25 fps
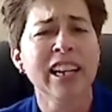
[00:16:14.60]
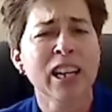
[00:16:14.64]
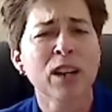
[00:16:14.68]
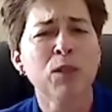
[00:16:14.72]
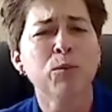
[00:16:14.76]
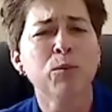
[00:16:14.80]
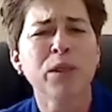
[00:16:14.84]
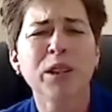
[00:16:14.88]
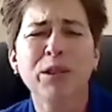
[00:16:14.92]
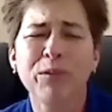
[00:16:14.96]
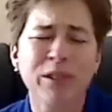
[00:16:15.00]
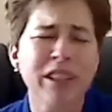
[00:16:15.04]

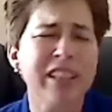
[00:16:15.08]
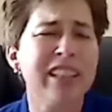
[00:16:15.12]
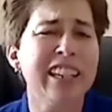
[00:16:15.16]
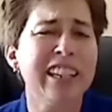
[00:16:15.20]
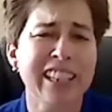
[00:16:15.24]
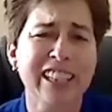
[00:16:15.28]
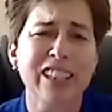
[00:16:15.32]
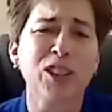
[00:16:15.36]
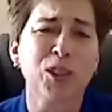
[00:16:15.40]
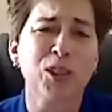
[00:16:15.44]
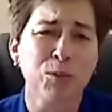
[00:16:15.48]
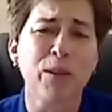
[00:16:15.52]
we really
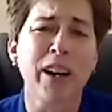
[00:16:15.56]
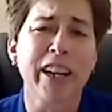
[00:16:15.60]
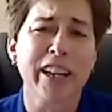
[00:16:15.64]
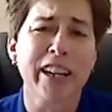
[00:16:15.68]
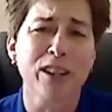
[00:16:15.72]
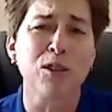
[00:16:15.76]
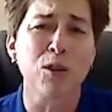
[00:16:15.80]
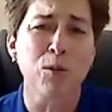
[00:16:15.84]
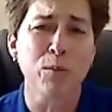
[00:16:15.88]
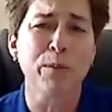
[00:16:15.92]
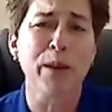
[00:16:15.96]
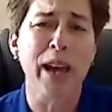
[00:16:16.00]
just want to
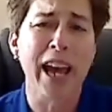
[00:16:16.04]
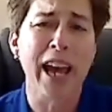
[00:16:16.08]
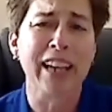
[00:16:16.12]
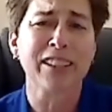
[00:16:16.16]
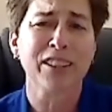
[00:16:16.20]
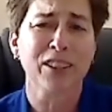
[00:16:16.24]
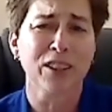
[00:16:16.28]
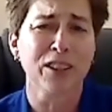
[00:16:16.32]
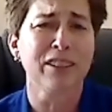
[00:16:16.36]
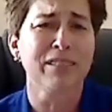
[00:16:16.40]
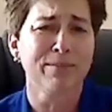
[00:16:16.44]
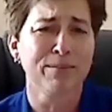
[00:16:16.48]
go back
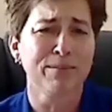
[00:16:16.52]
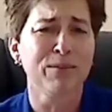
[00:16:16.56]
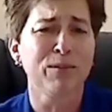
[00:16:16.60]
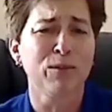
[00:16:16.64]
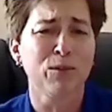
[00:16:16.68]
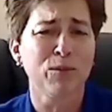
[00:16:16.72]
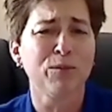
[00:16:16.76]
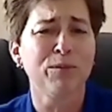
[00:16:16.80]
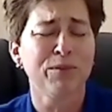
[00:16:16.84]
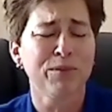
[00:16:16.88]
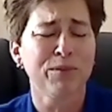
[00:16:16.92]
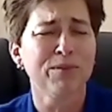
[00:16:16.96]
to
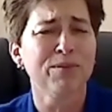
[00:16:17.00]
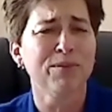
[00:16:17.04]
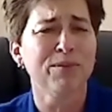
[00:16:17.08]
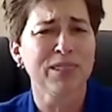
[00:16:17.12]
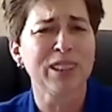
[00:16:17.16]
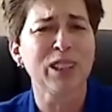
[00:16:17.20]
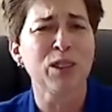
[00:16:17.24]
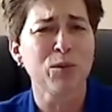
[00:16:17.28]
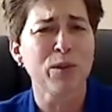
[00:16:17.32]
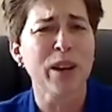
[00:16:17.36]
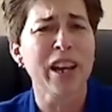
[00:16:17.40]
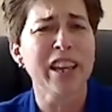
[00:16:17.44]

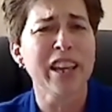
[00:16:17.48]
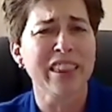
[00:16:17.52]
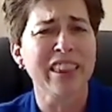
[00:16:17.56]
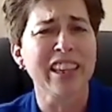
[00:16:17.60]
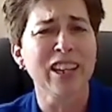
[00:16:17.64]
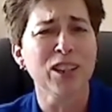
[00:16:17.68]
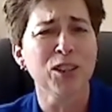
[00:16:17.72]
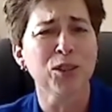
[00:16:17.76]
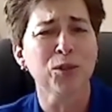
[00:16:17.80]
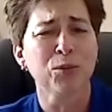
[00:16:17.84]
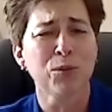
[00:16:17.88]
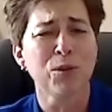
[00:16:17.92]
the way
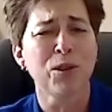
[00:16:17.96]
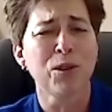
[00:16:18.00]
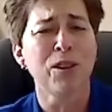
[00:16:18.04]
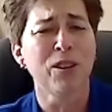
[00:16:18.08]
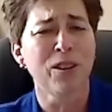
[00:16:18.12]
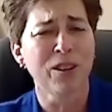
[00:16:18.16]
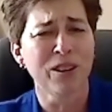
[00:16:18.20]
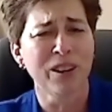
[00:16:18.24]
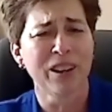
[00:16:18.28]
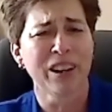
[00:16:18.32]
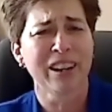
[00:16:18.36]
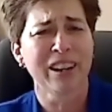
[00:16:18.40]
things were.